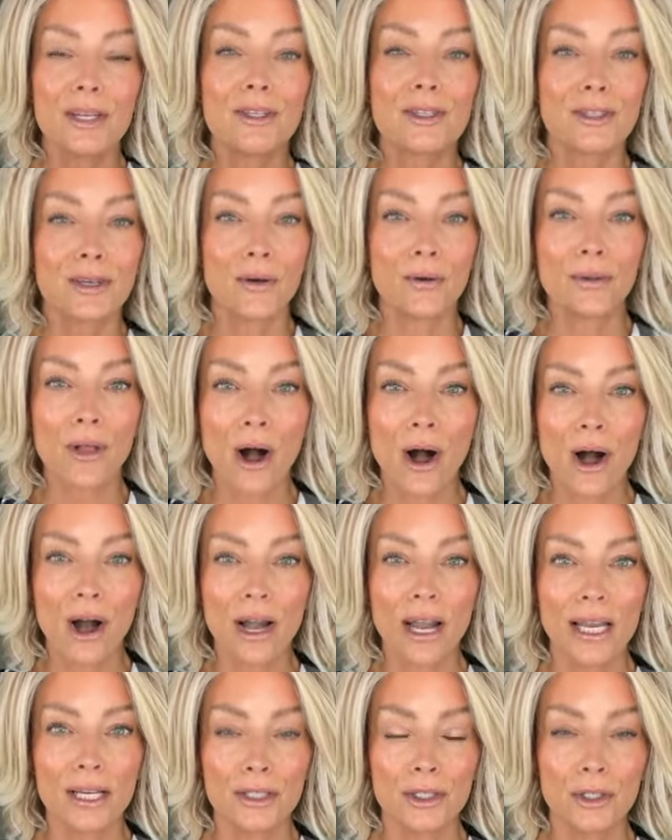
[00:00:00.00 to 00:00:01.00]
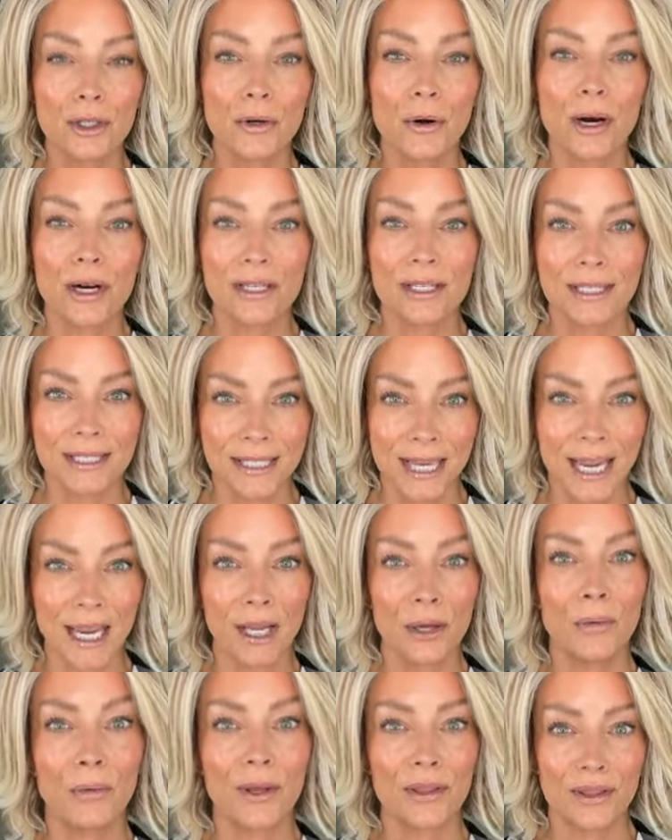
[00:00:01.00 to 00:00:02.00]
so long as you are
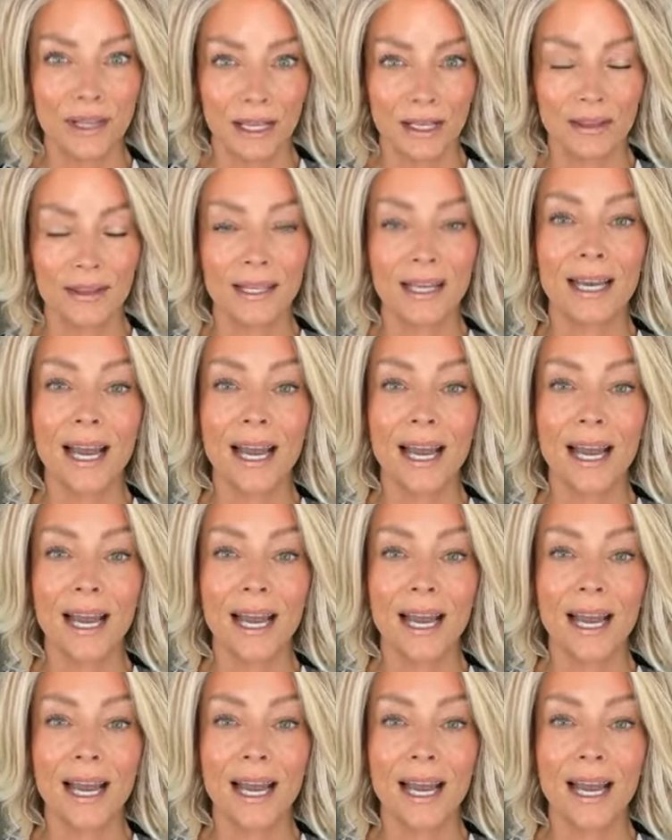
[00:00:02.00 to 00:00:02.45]
staying within